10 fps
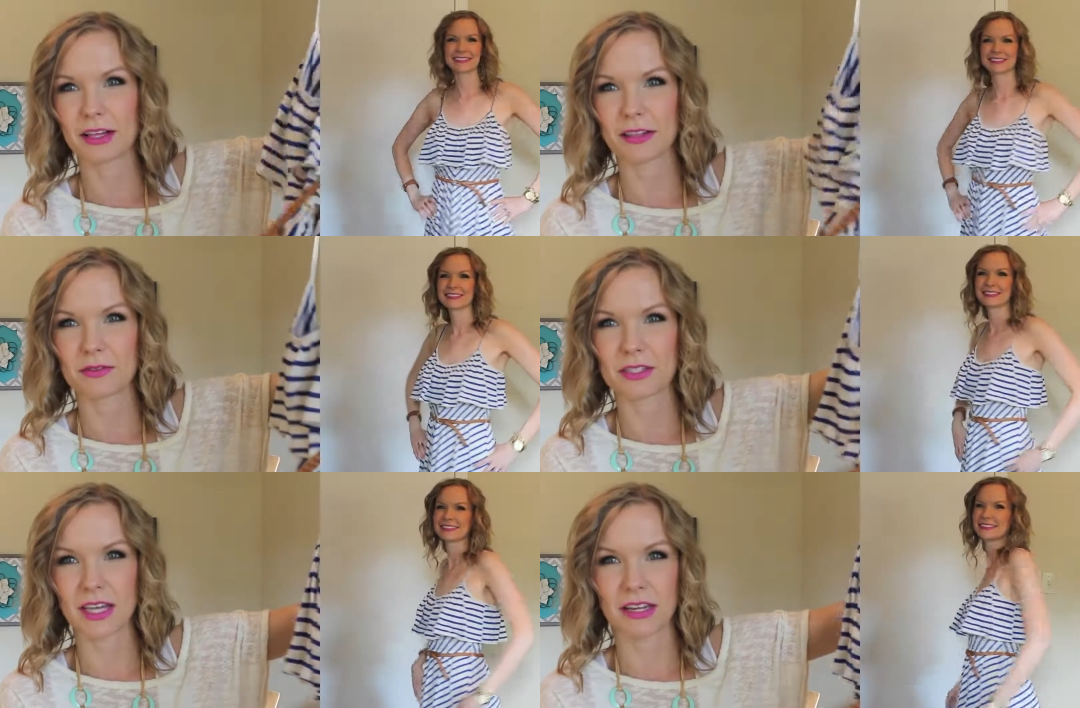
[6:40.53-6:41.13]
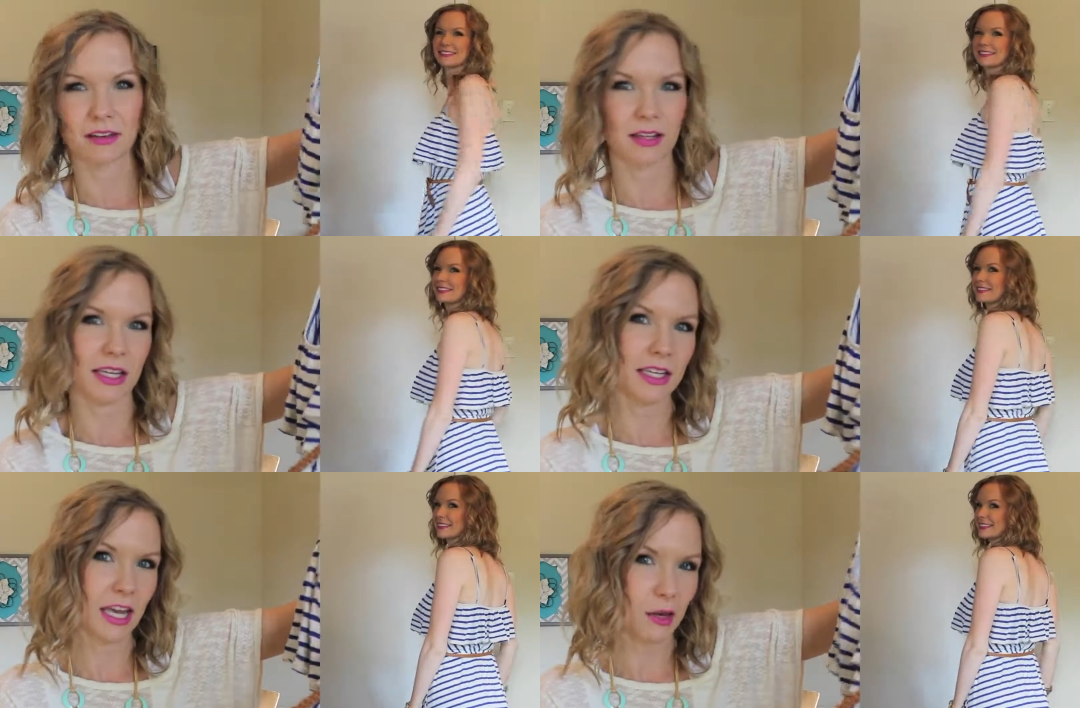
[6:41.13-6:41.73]
Speaker 1: I love this kind of like
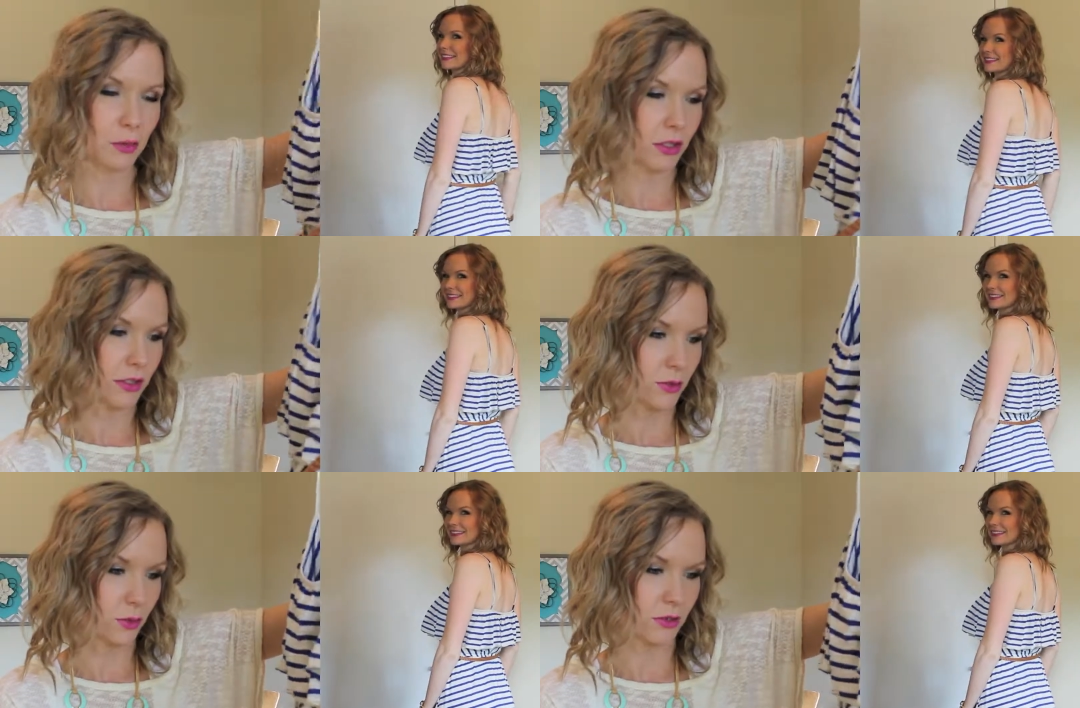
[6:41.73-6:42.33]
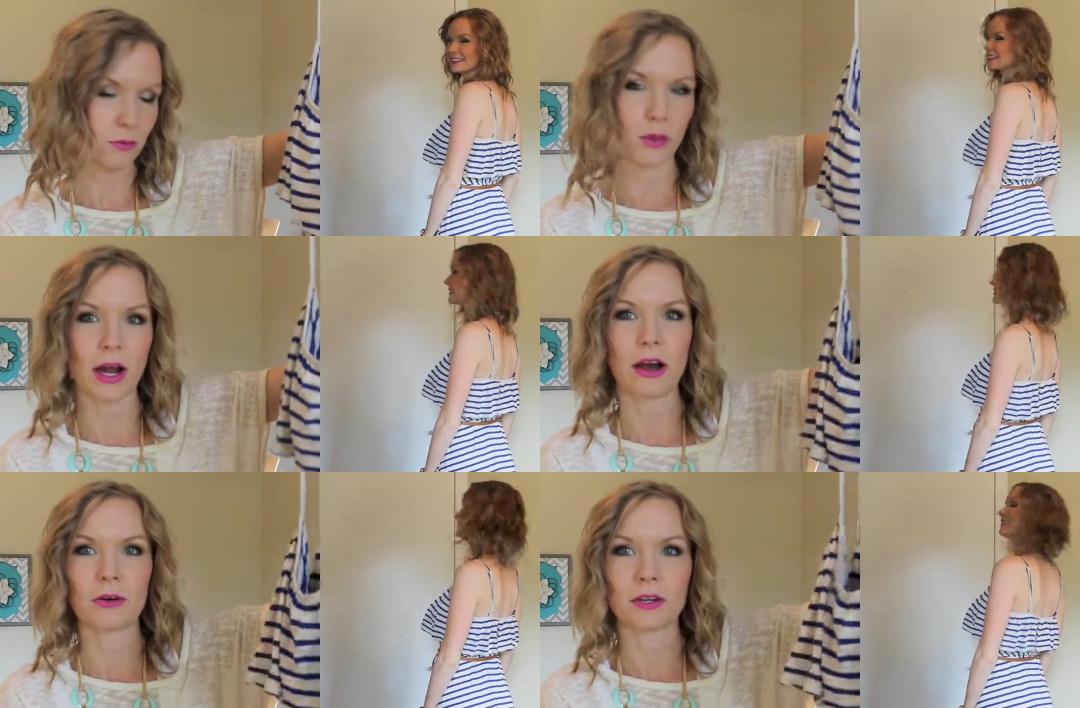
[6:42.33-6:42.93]
camel-y sort of
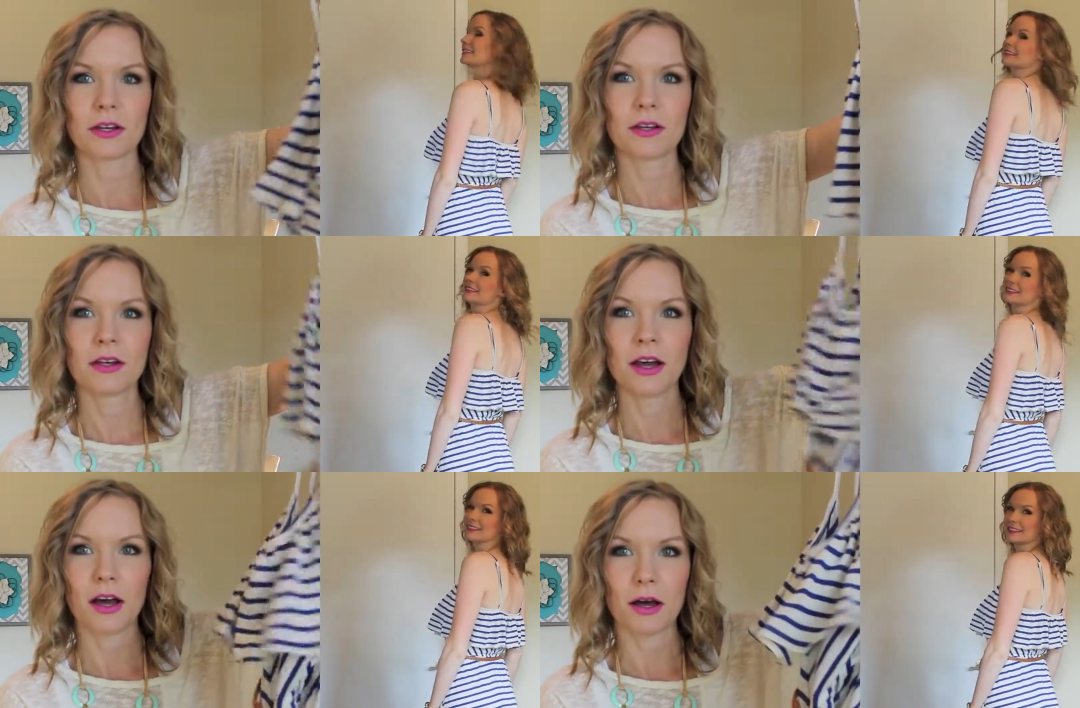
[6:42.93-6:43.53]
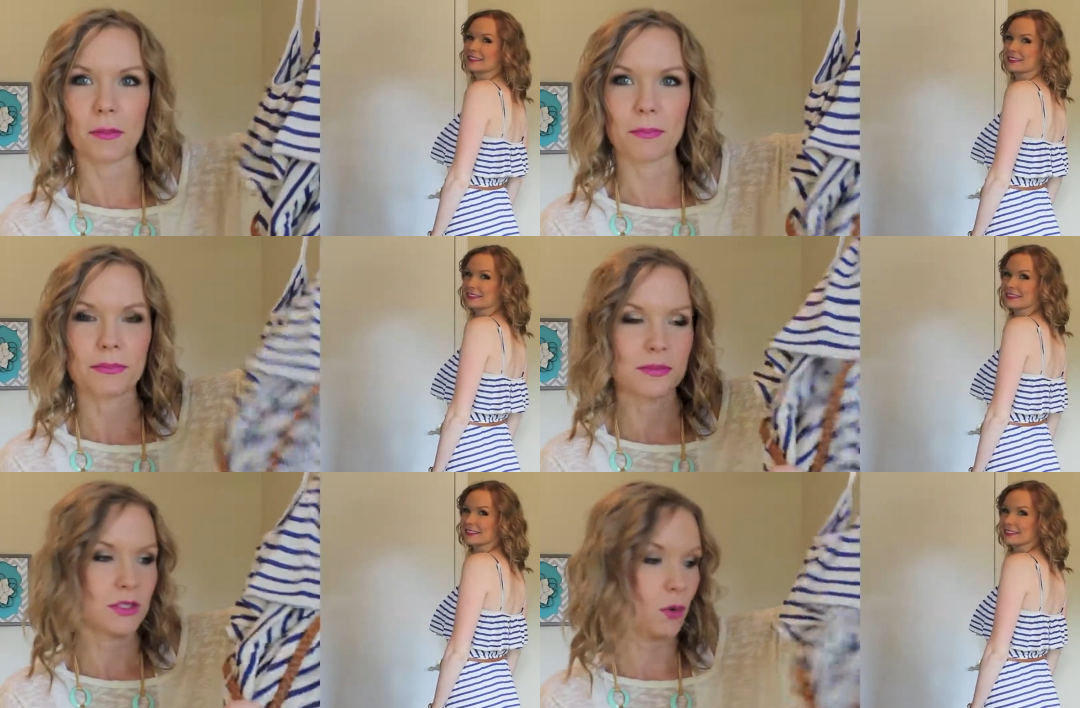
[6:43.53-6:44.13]
brown.
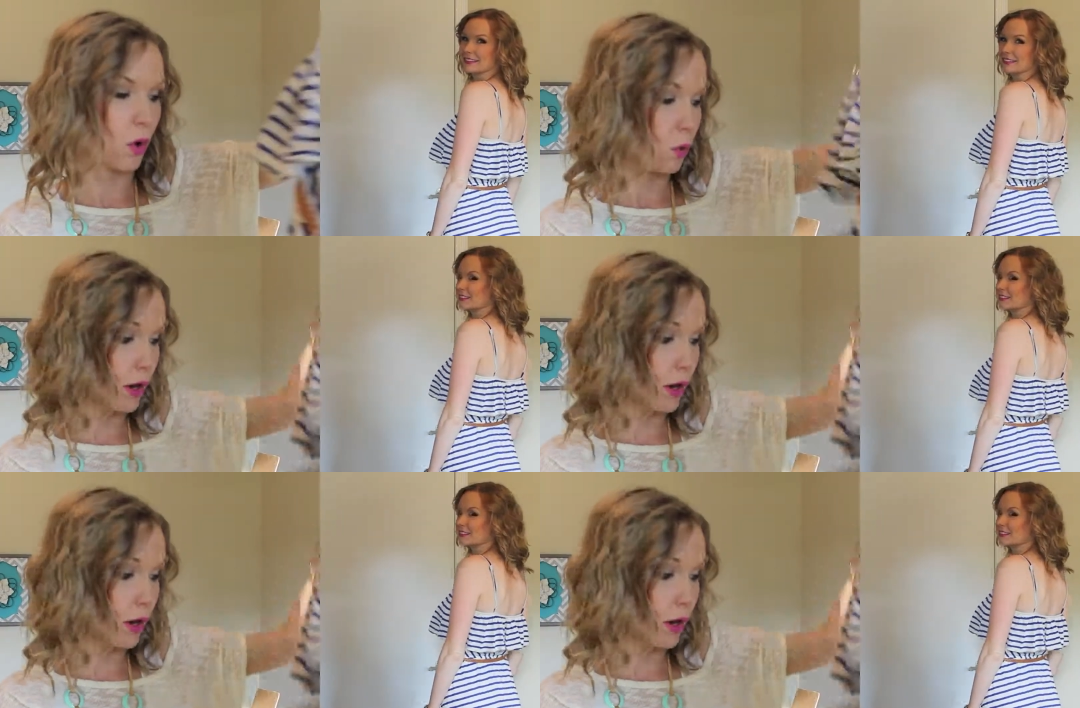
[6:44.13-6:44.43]
So I'll